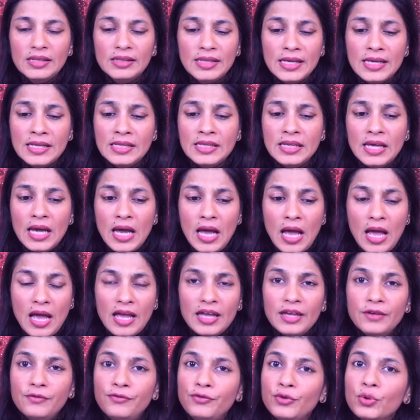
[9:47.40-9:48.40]
then
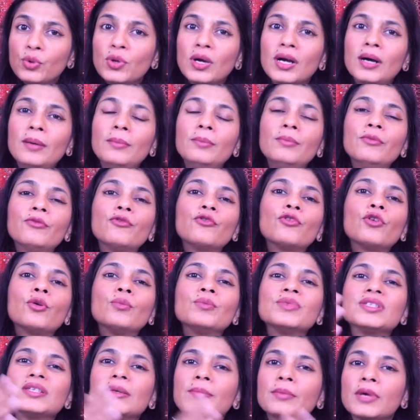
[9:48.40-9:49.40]
if you come
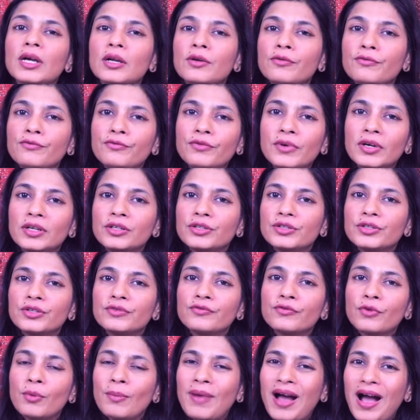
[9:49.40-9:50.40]
from some kind of
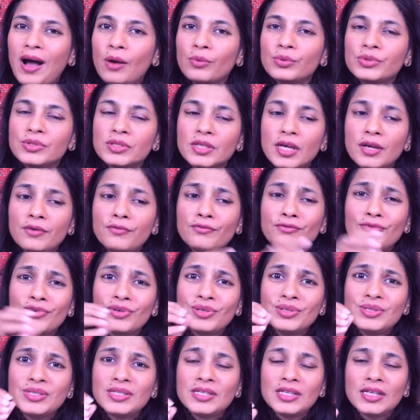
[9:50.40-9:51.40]
function from outside
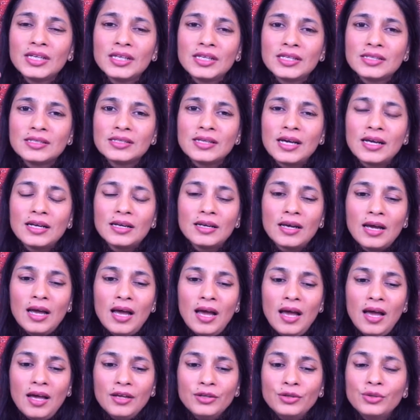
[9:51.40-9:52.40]
first thing is that
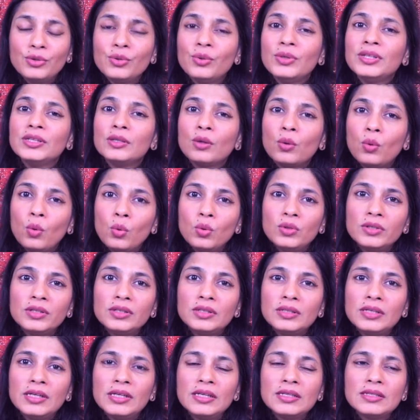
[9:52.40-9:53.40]
you know in the
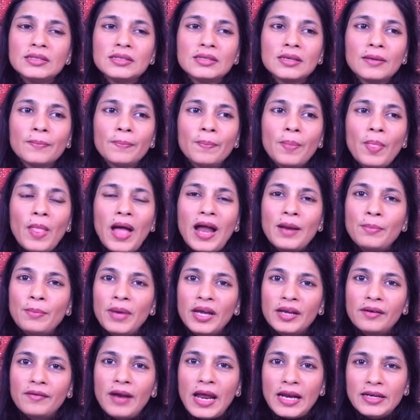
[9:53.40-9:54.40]
olden days at
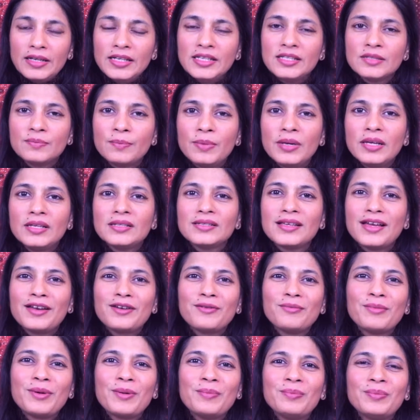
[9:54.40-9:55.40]
my granny's place i
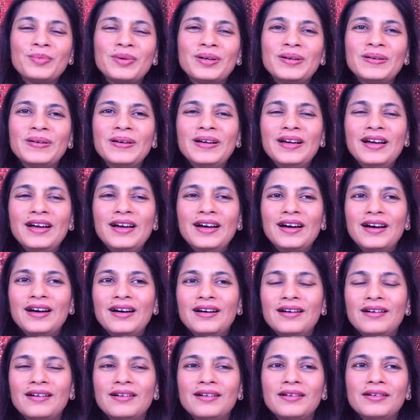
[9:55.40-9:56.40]
remember
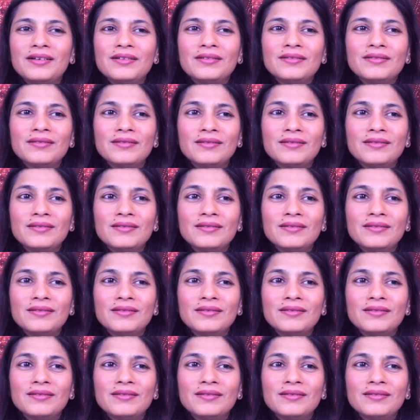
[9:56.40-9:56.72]
uh,